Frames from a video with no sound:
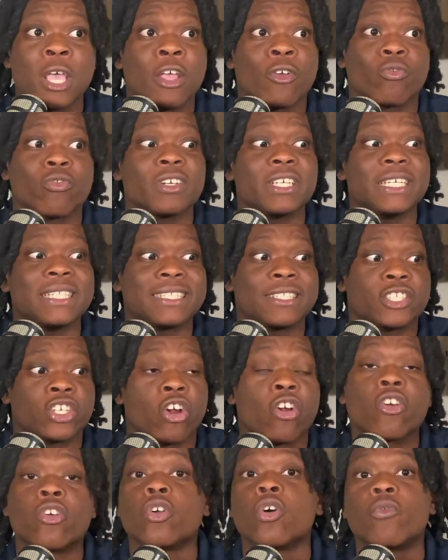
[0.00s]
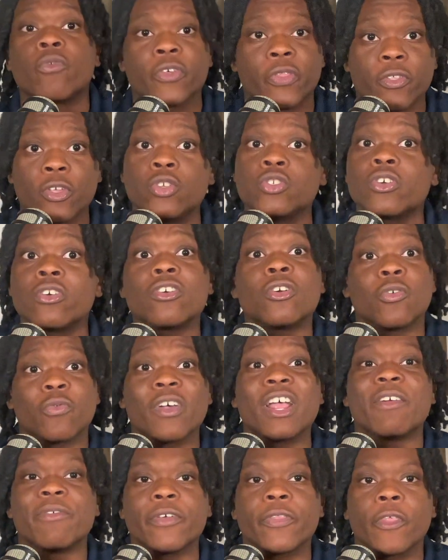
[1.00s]
really turn over, you turn over
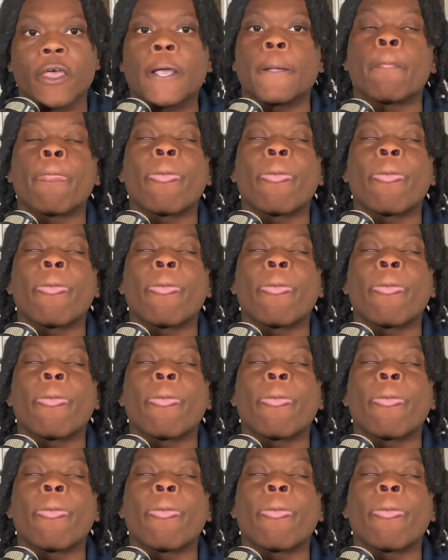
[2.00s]
everything.